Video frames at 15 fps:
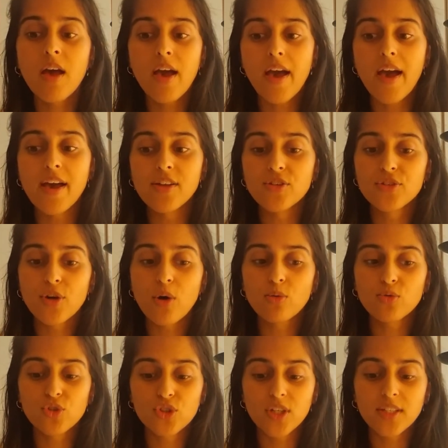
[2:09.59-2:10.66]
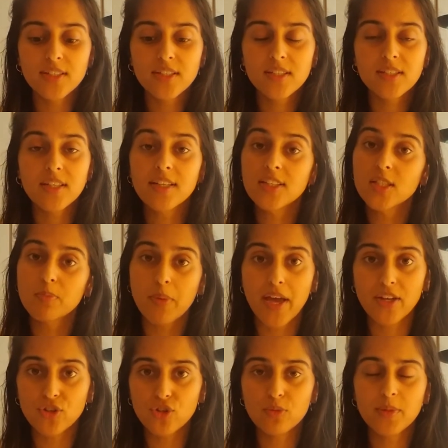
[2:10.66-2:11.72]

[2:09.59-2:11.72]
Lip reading: and don't just expand you.